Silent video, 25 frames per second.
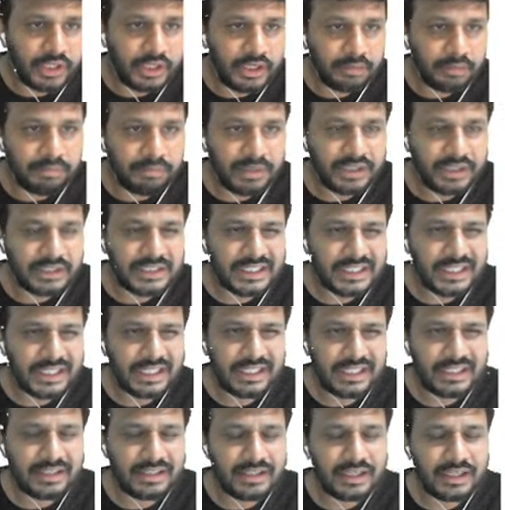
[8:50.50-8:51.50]
doublet.
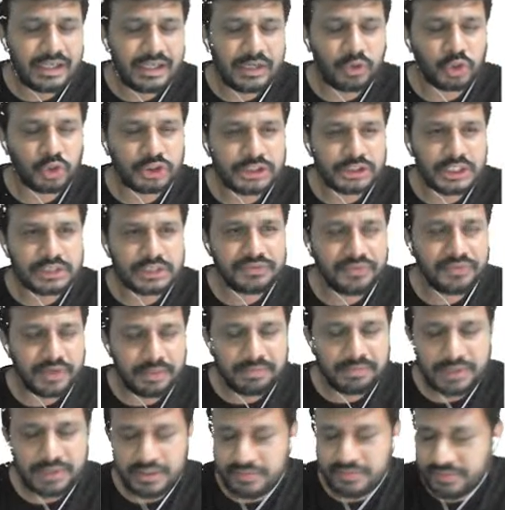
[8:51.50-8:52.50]
Generally questions
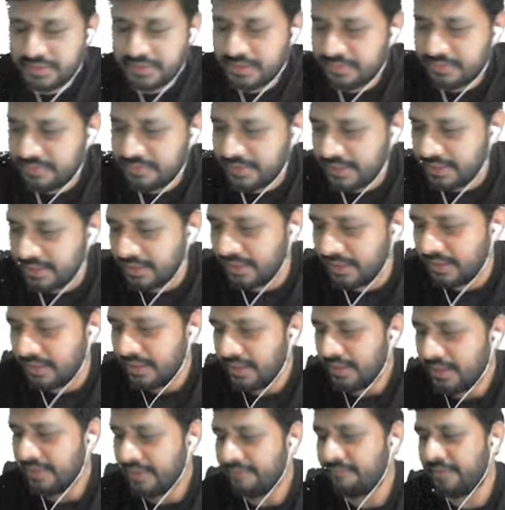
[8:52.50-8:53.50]
from this signal
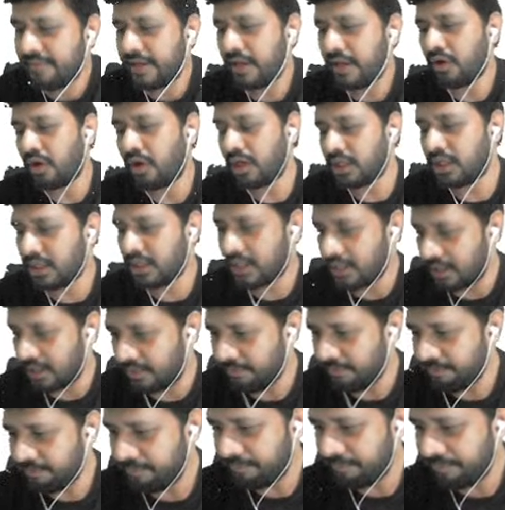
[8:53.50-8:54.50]
will not
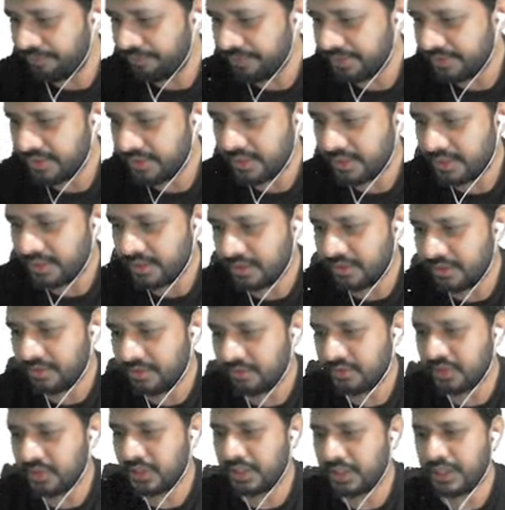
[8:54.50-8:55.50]
come.
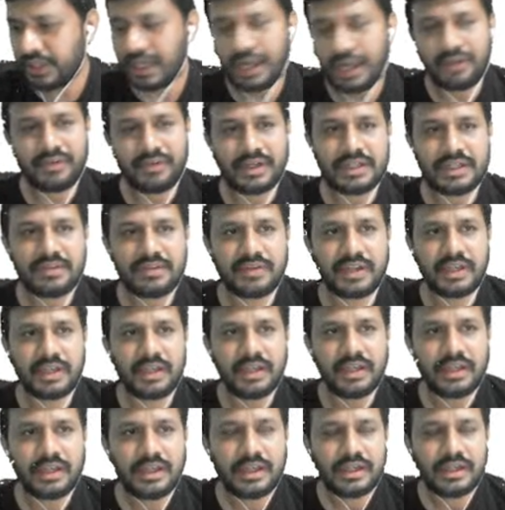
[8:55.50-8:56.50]
See, I haven't
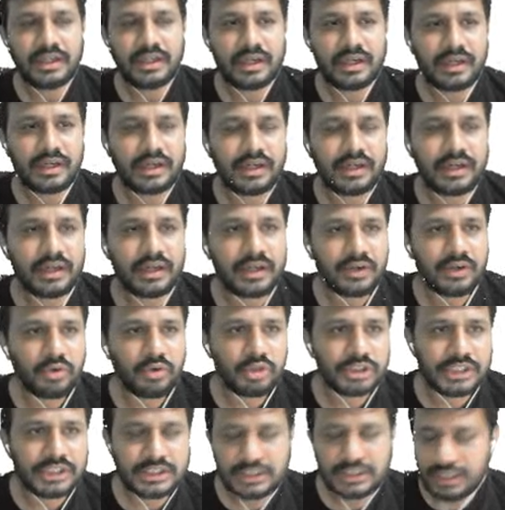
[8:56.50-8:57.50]
seen
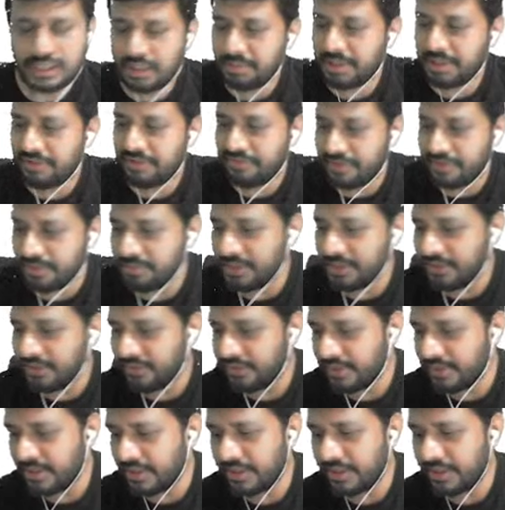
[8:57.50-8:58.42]
questions coming from this